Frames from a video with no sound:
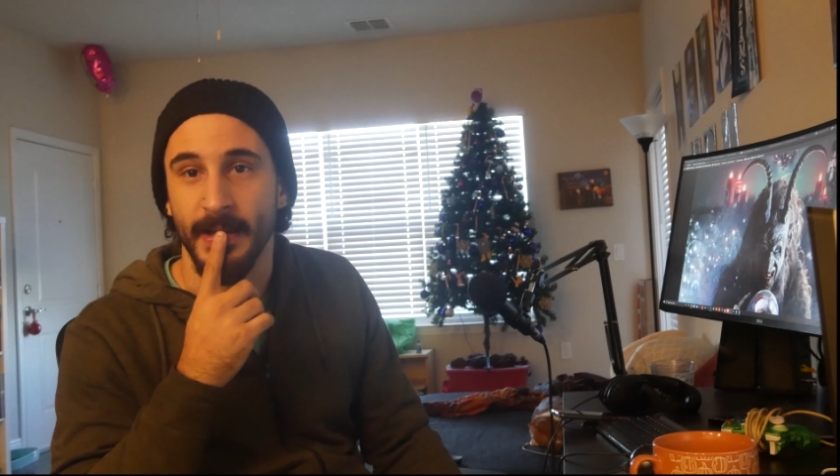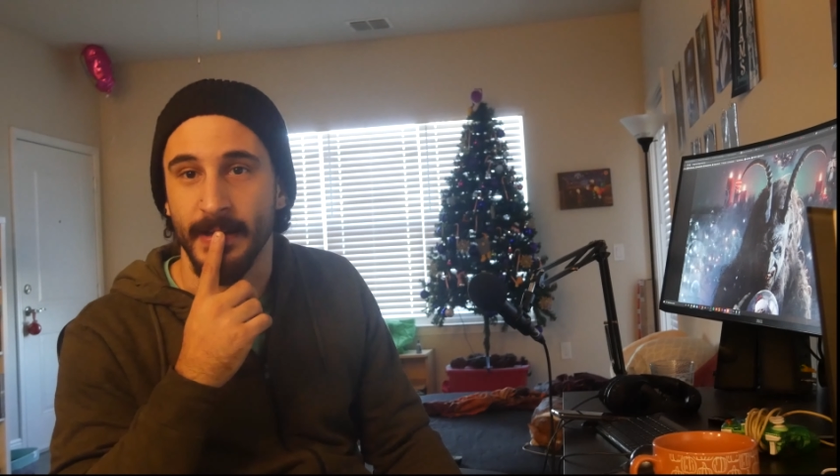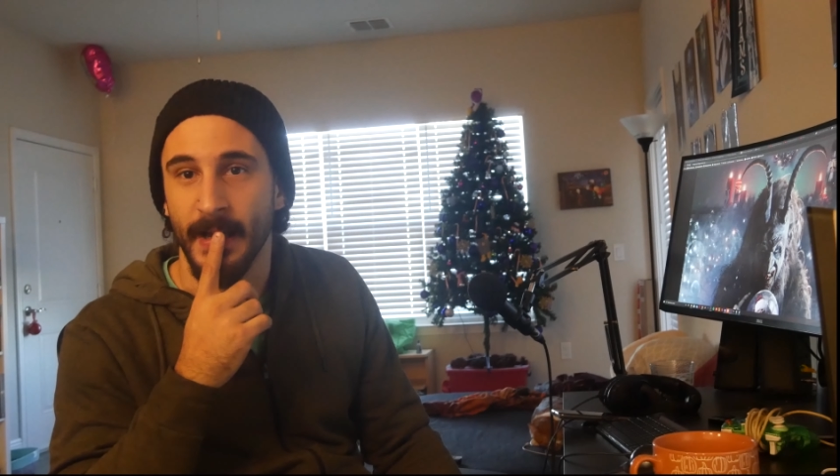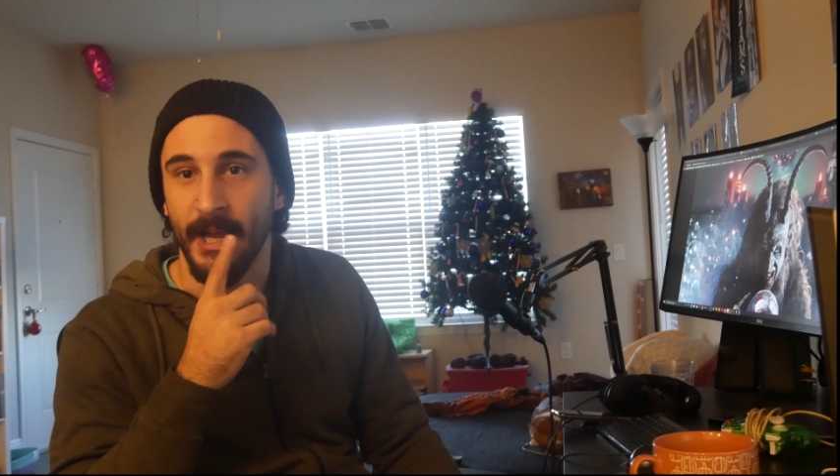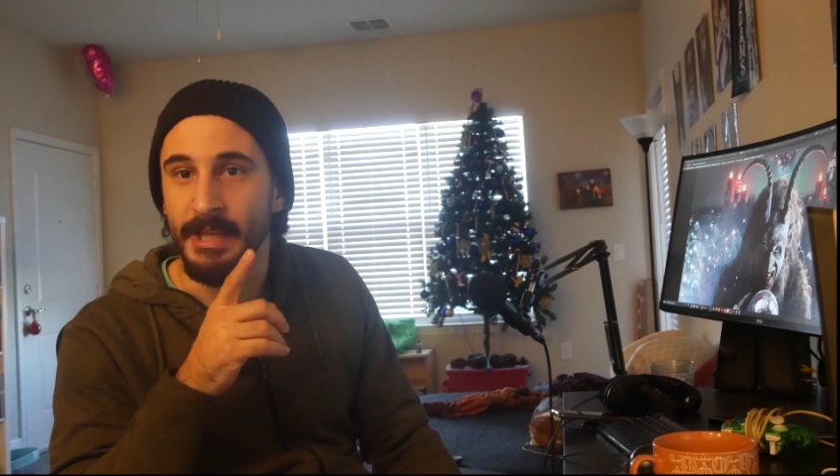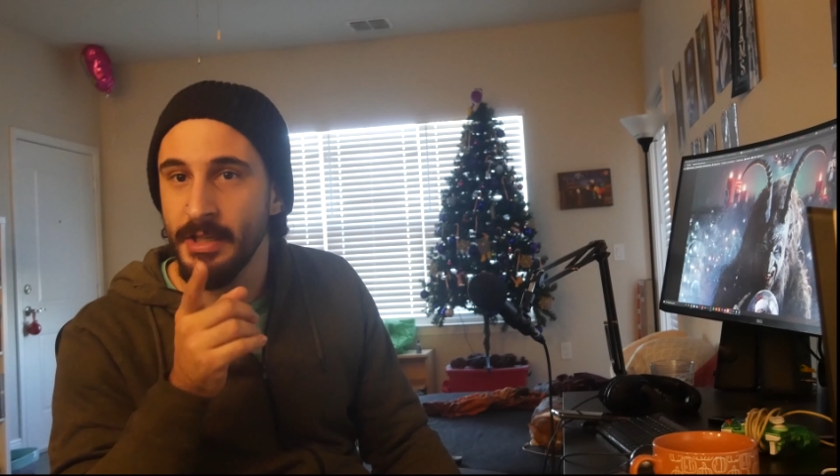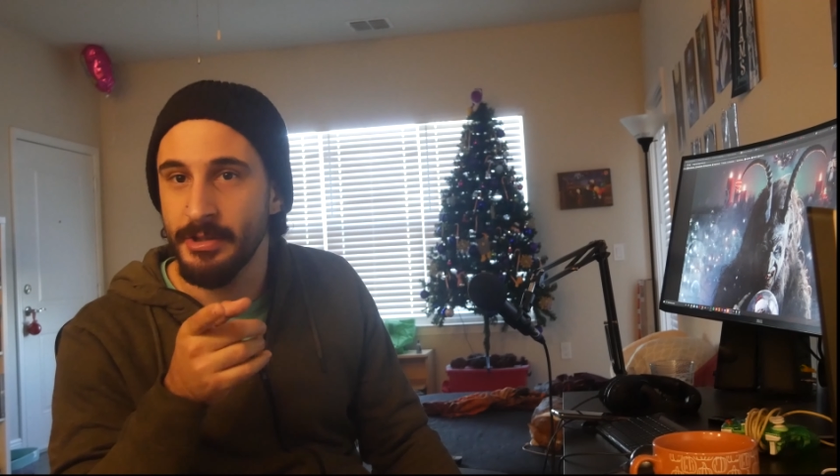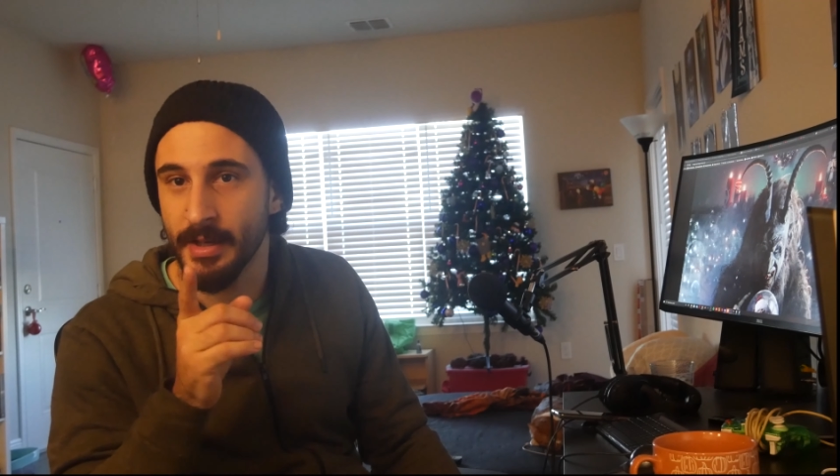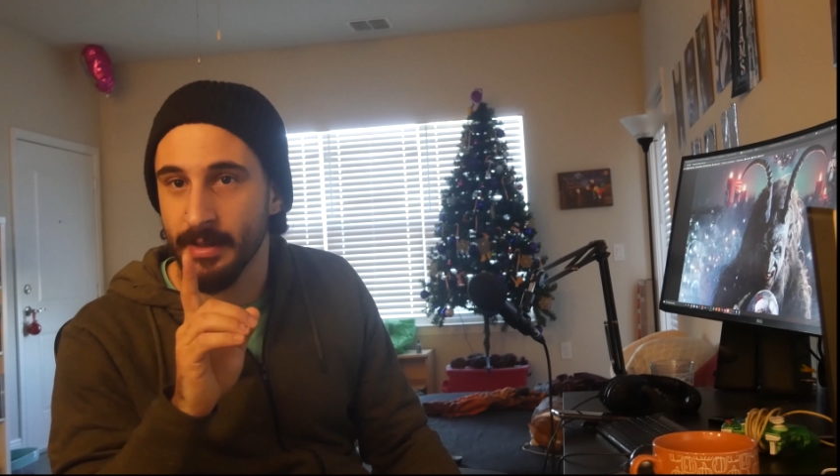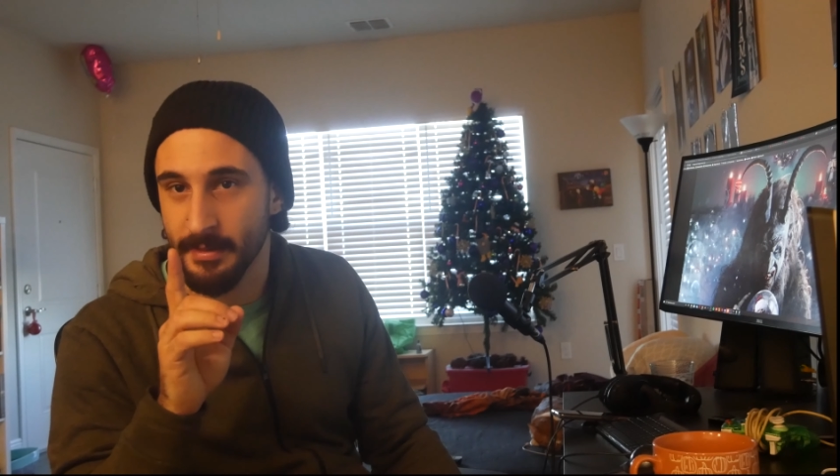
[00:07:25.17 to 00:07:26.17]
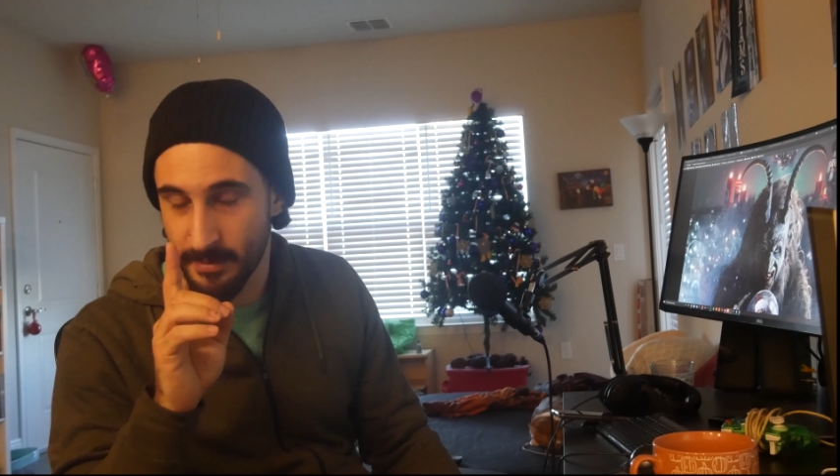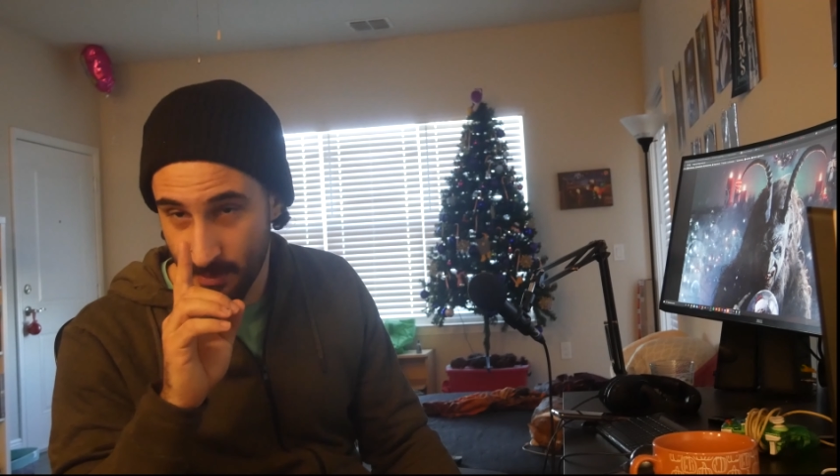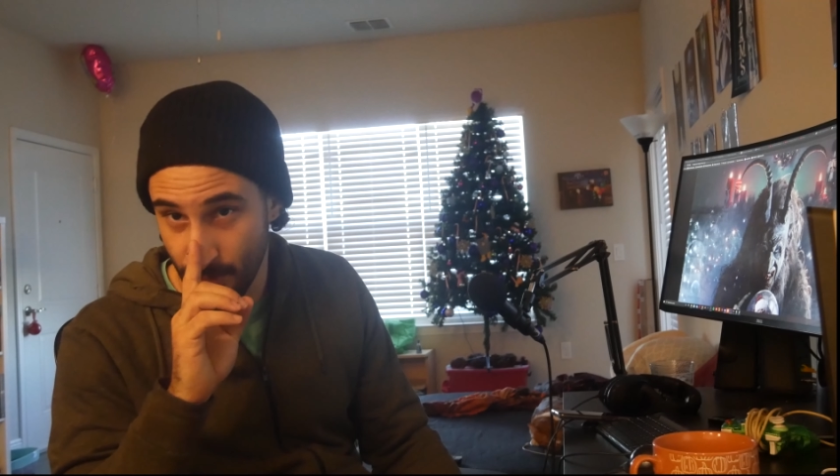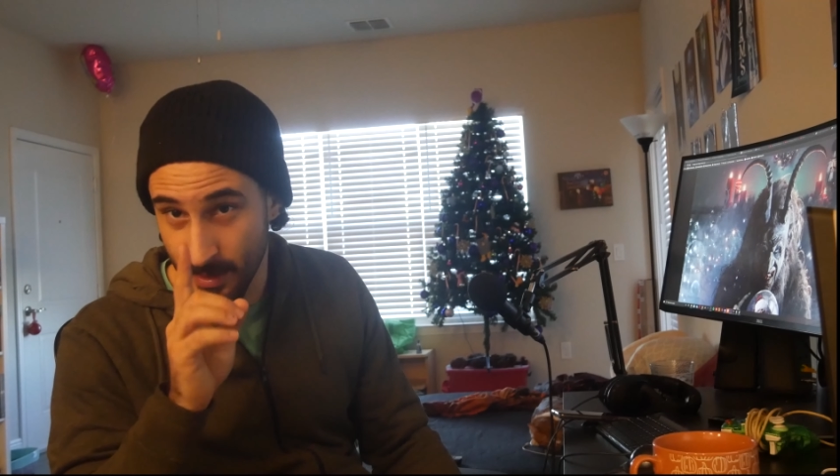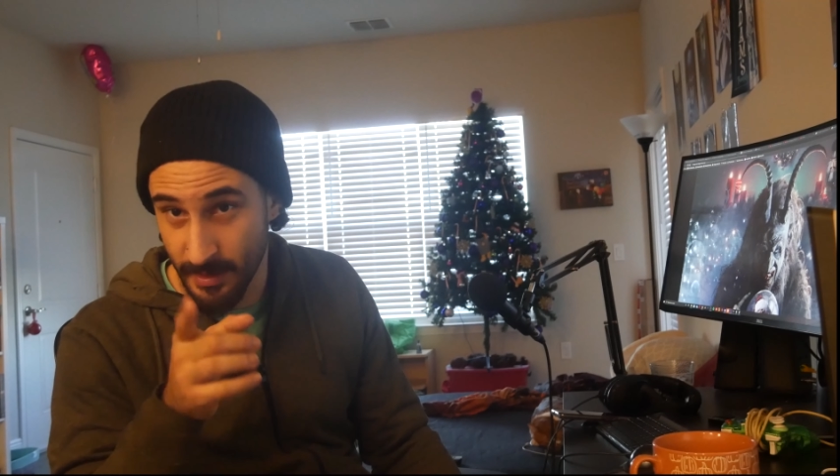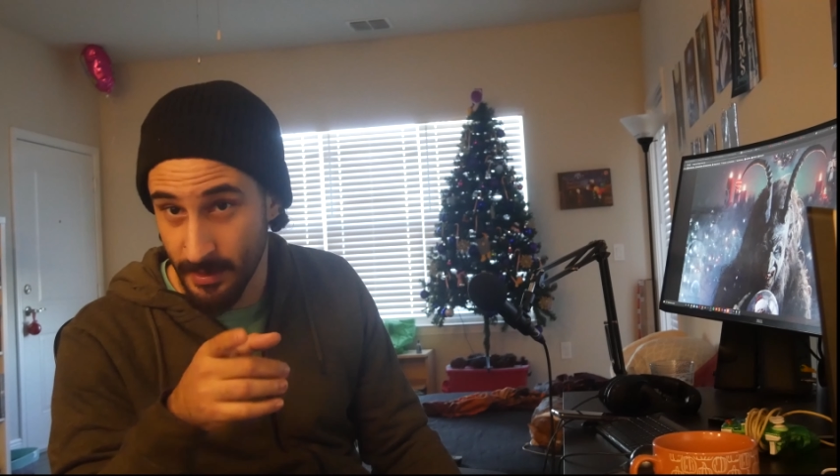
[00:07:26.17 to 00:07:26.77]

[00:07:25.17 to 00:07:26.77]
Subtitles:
I need you guys to